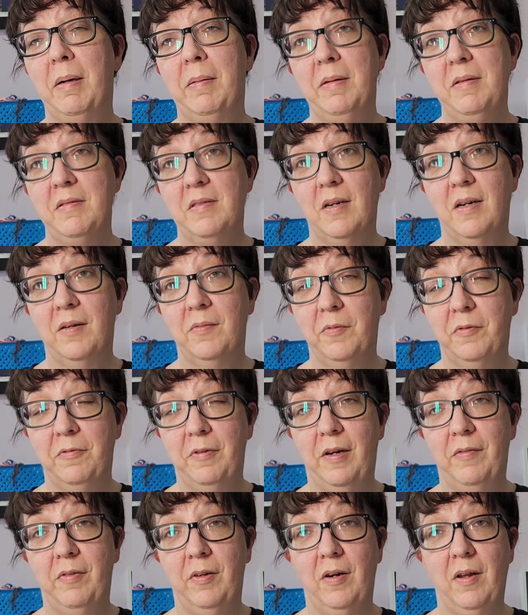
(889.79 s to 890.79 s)
start with
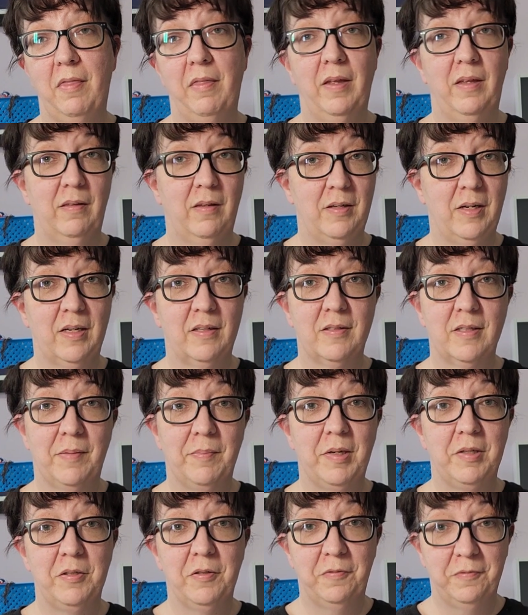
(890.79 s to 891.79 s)
500, and then the next time
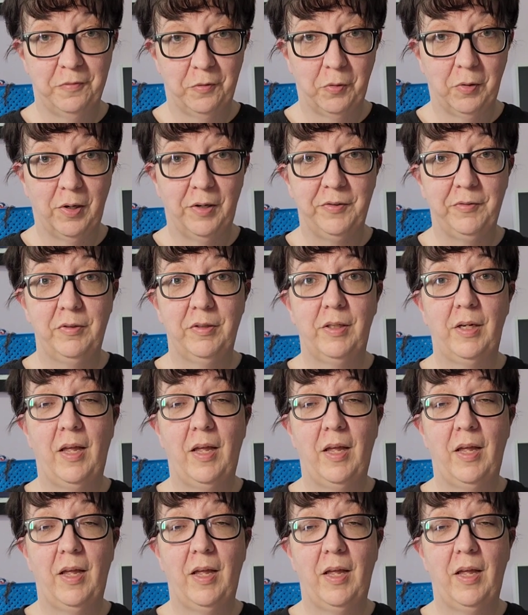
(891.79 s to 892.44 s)
I'll do 400,